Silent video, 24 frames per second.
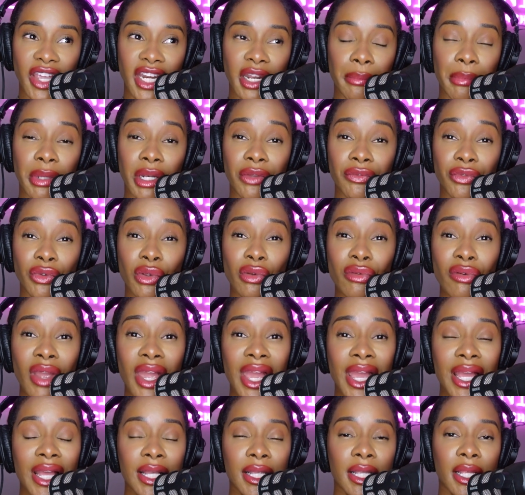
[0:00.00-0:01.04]
but if you
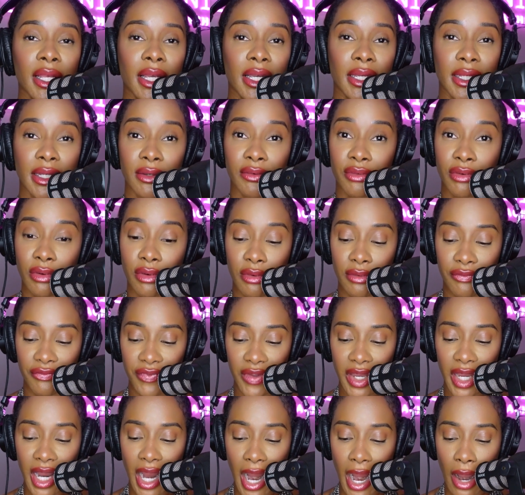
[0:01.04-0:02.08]

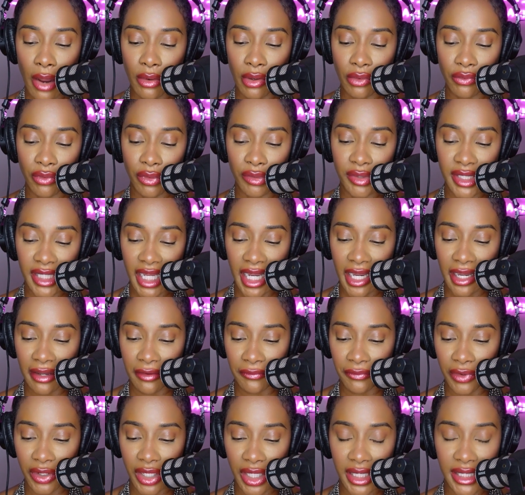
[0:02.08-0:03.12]
figure out a routine
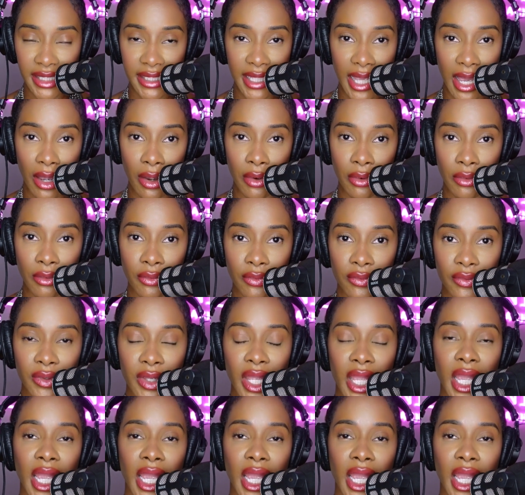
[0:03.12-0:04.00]
for yourself